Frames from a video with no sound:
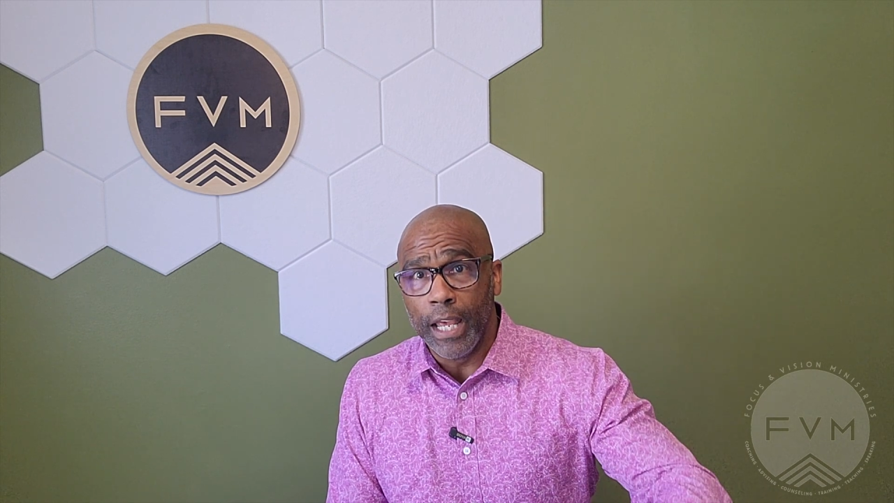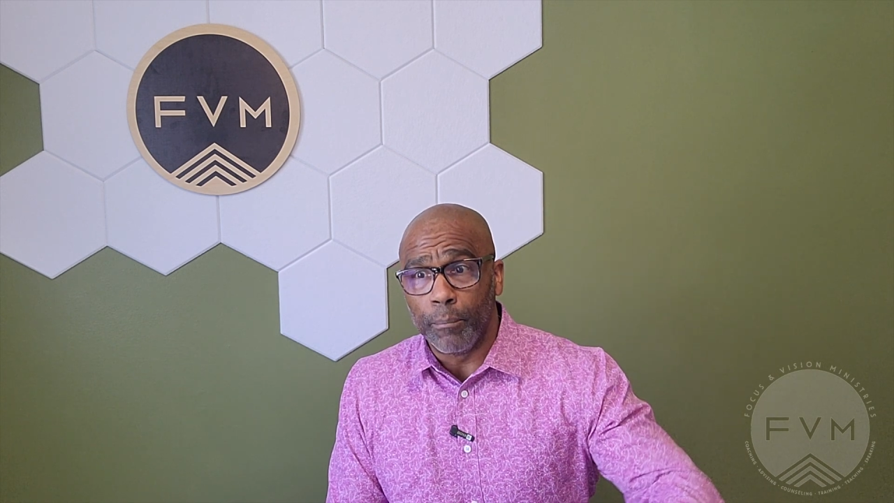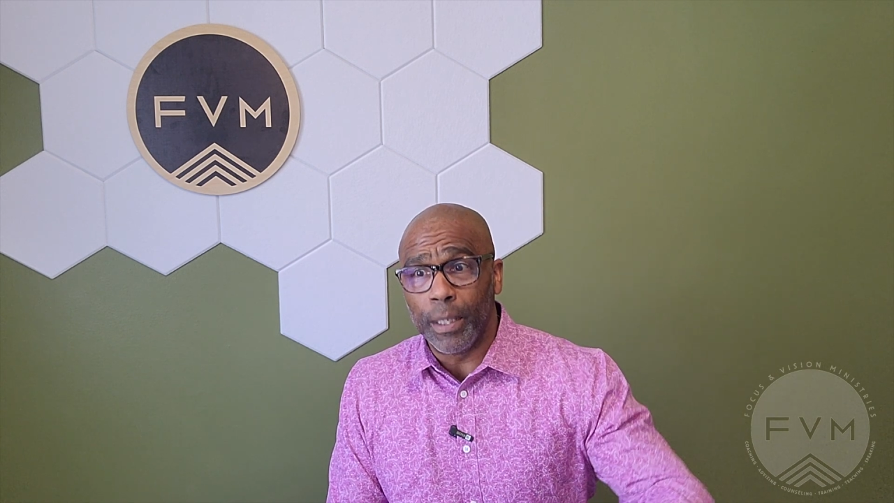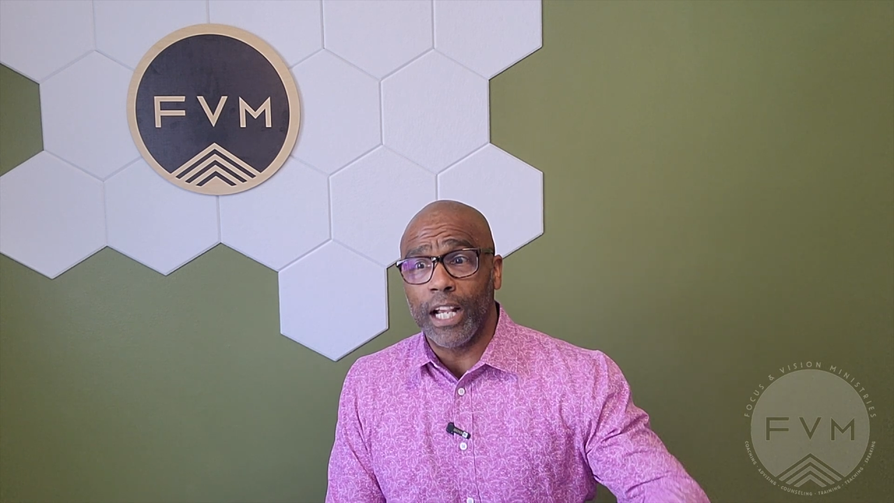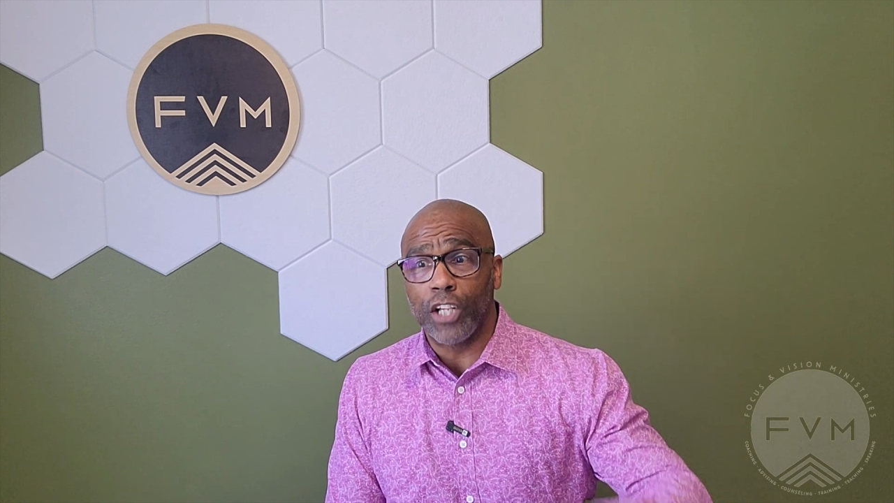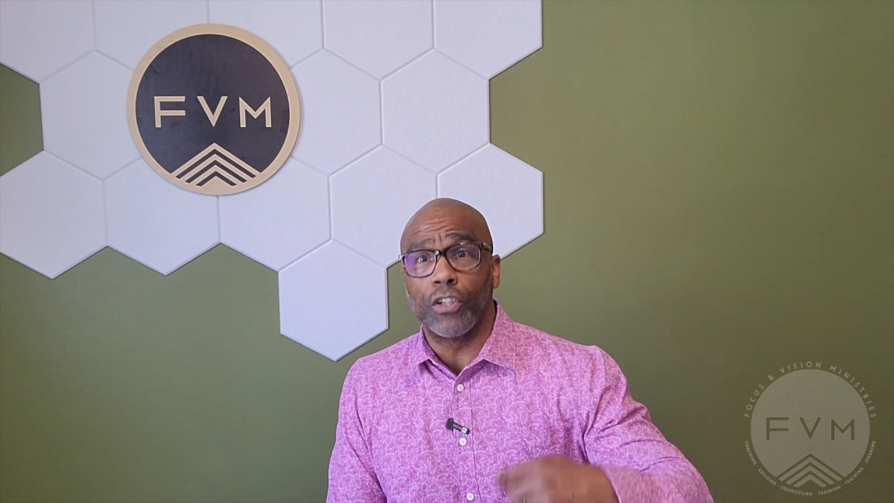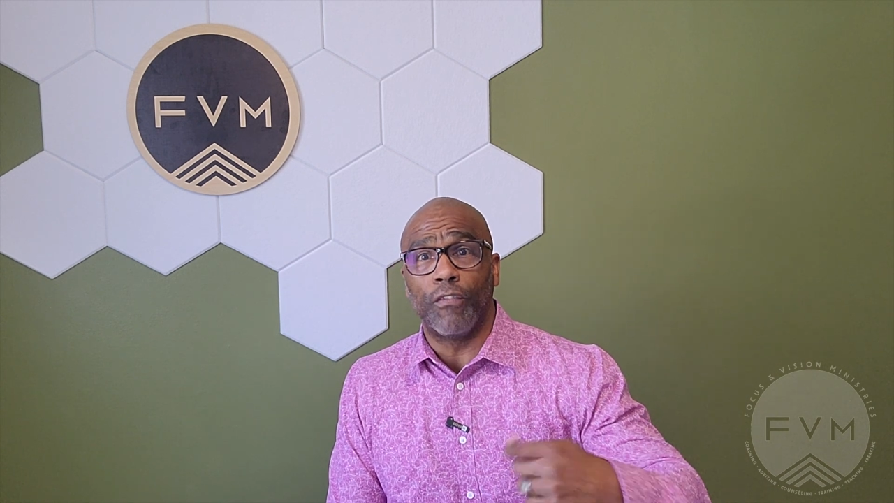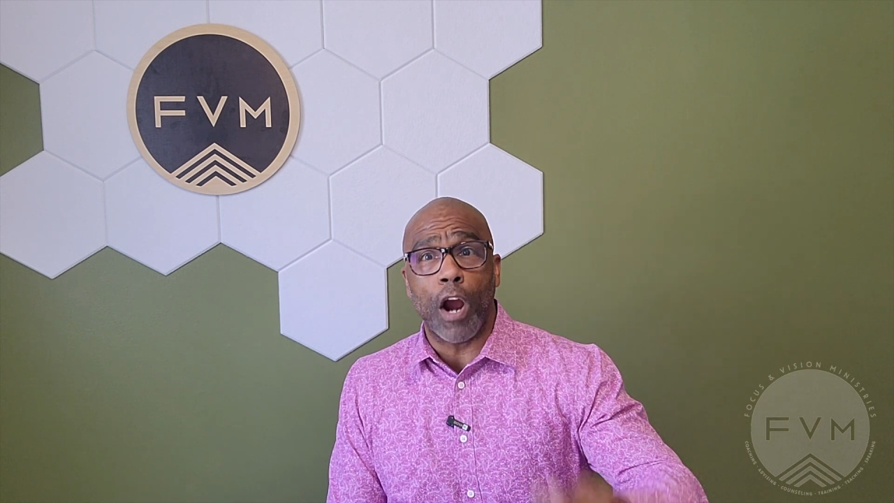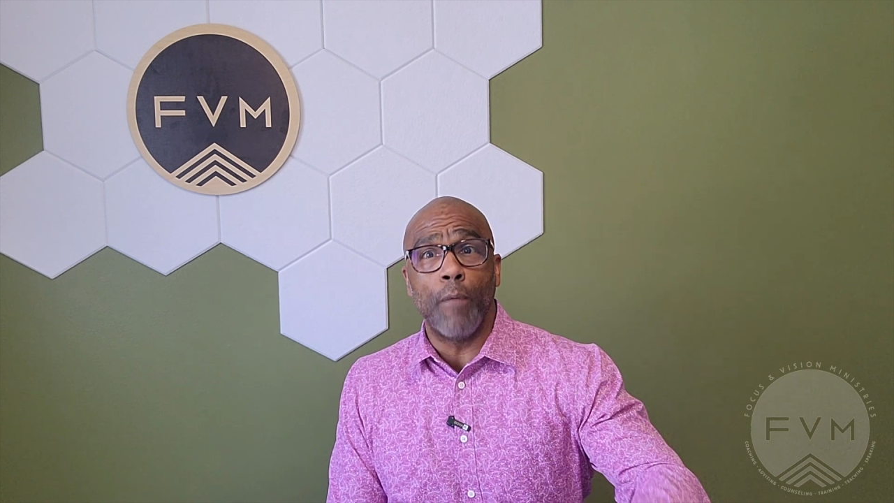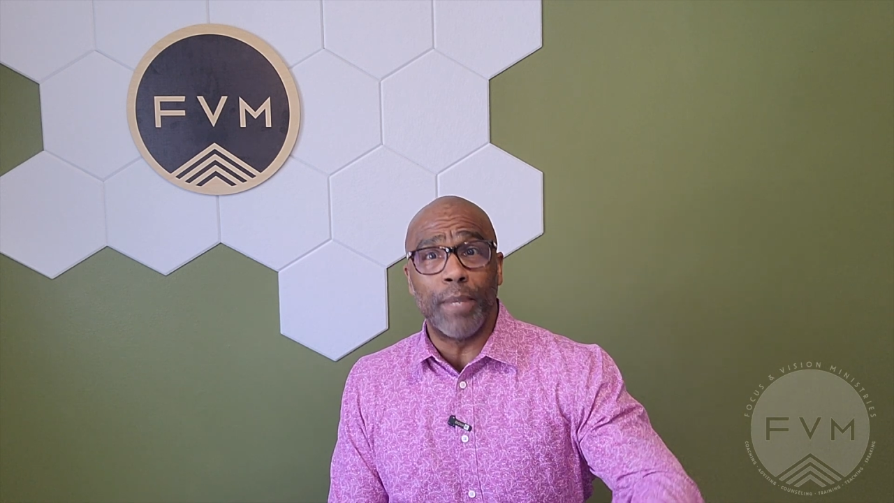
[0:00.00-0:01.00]
because of
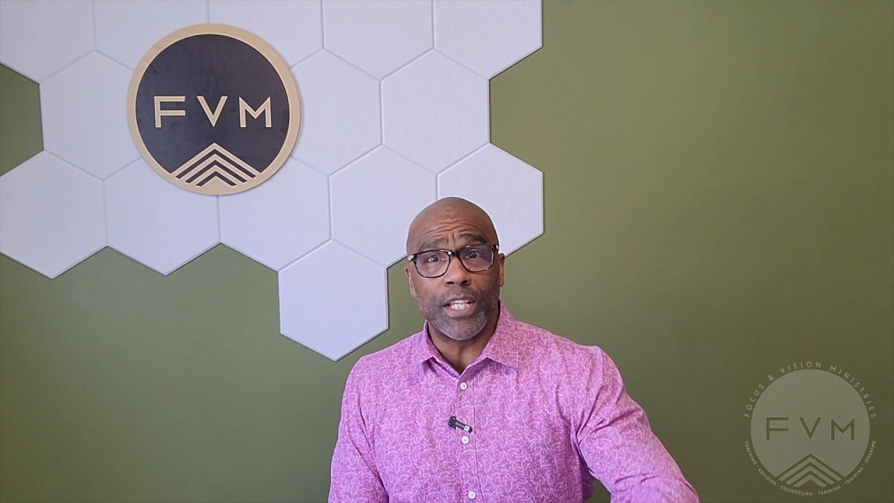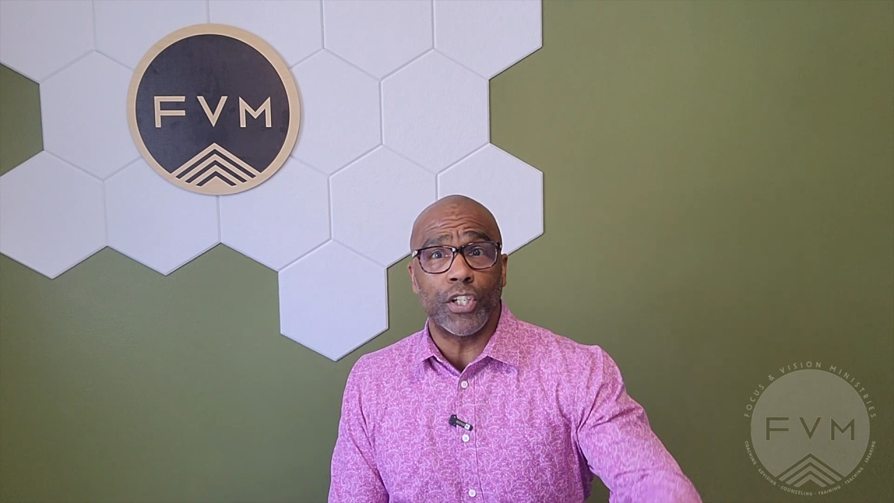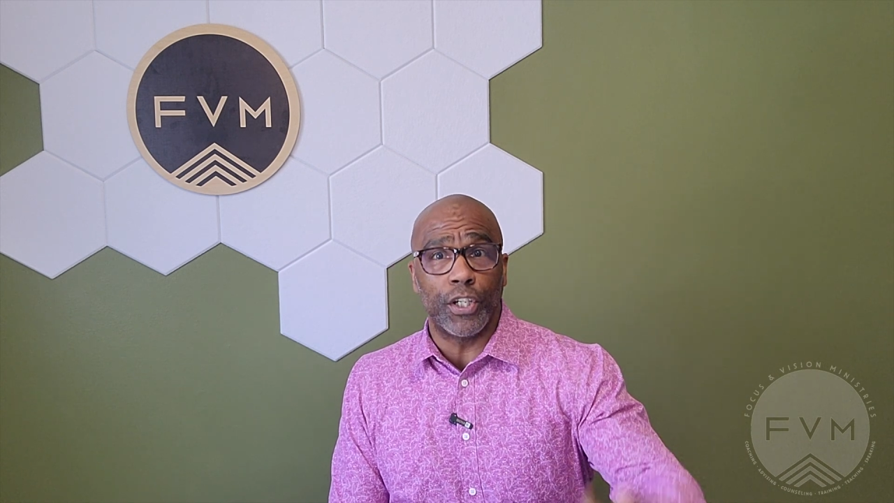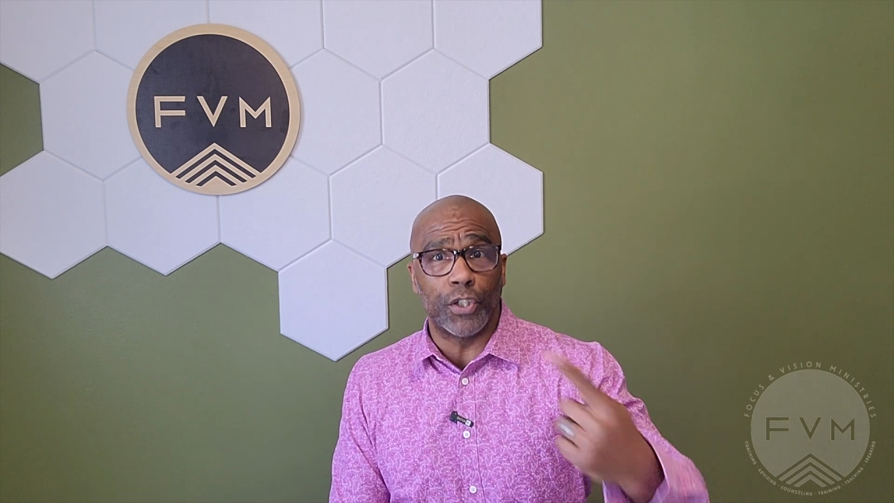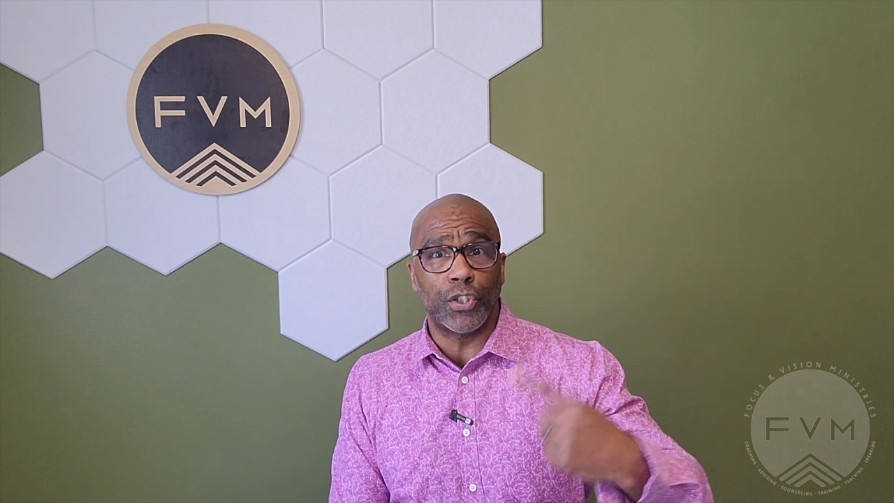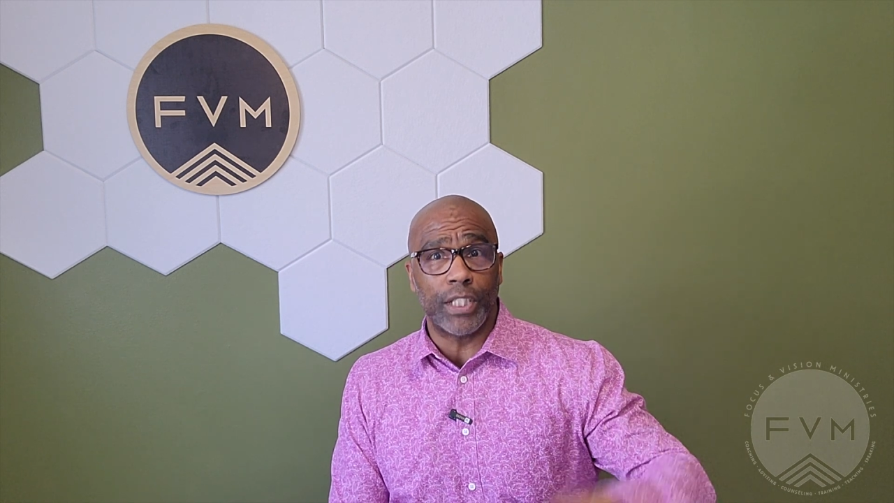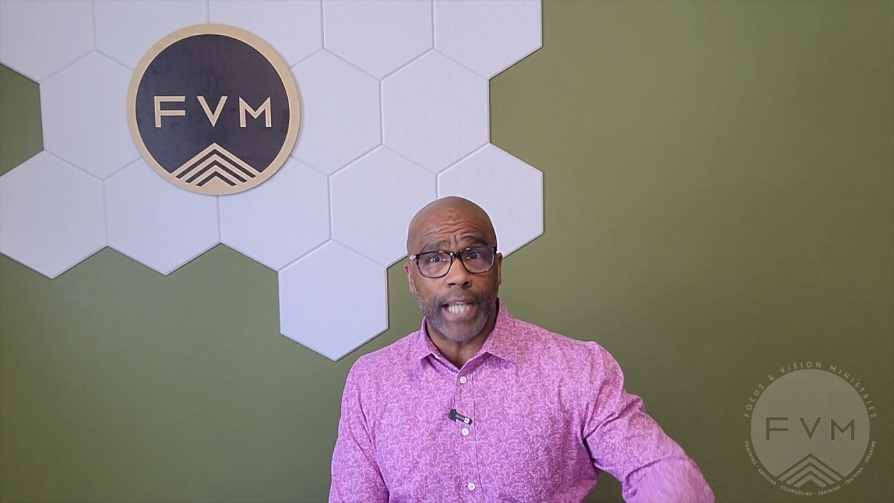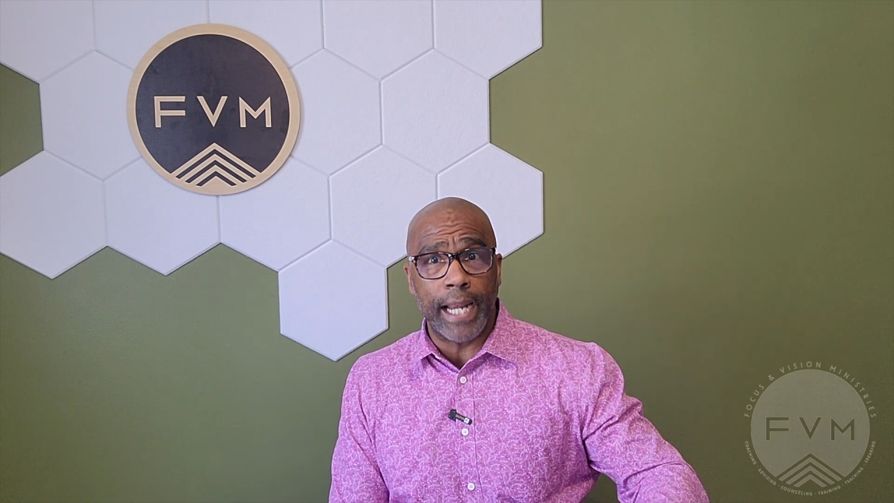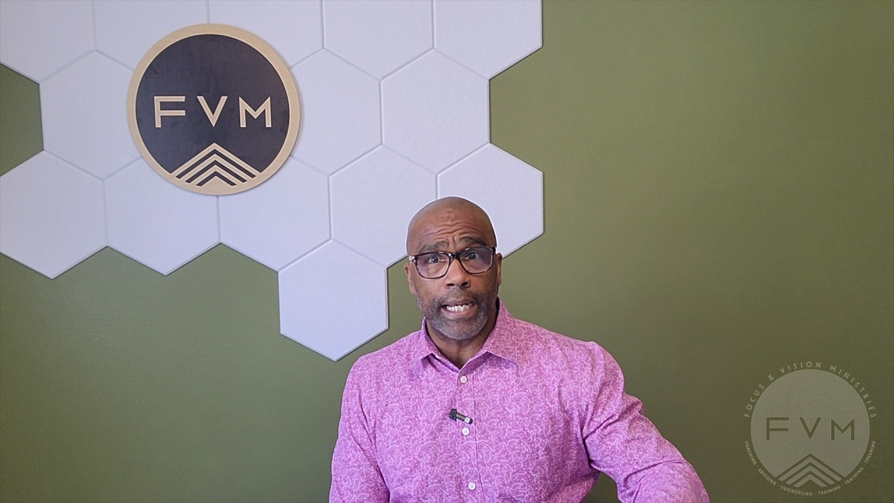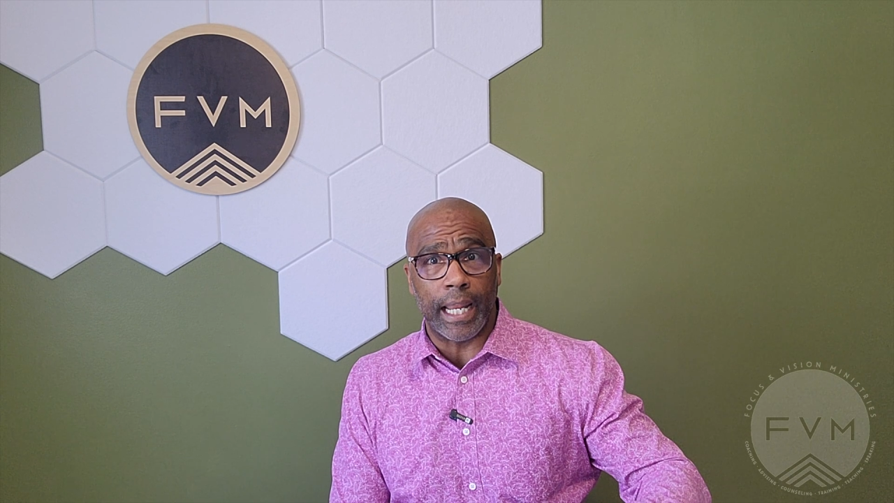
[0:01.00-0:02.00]
our
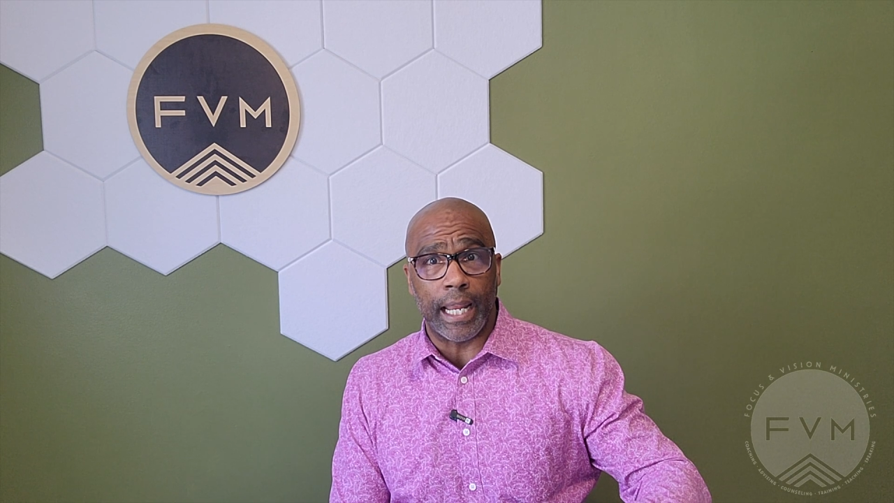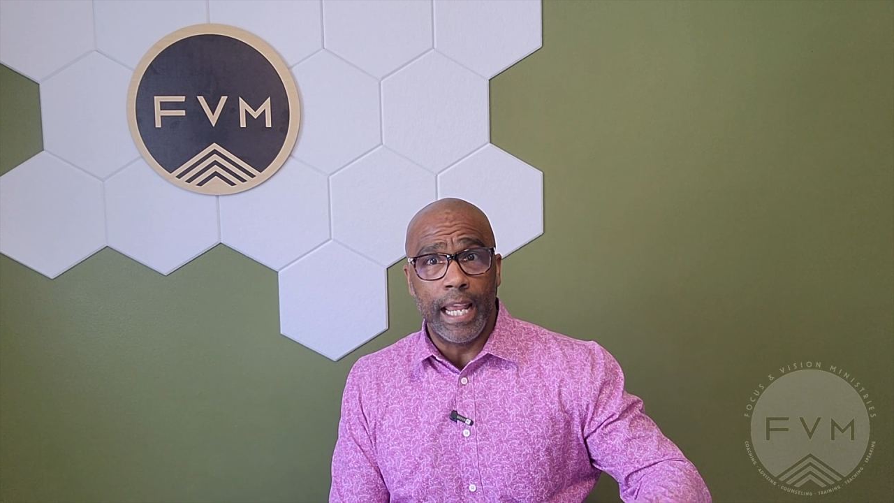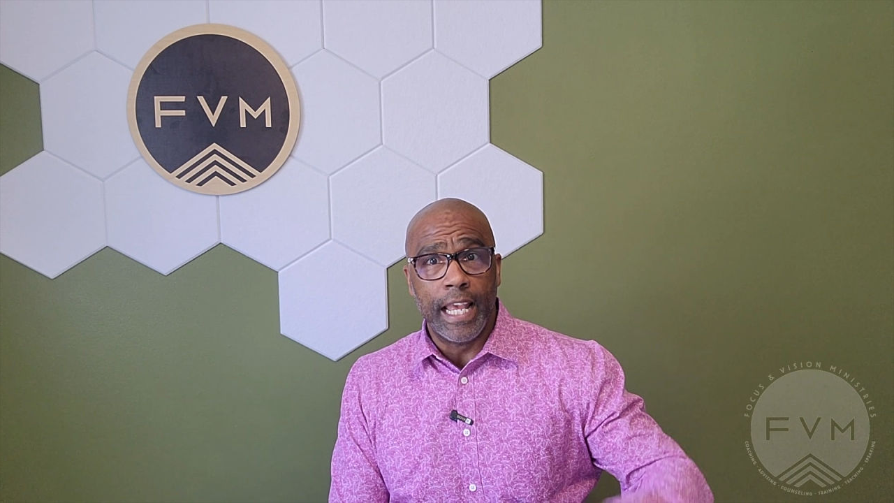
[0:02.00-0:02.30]
misunderstanding.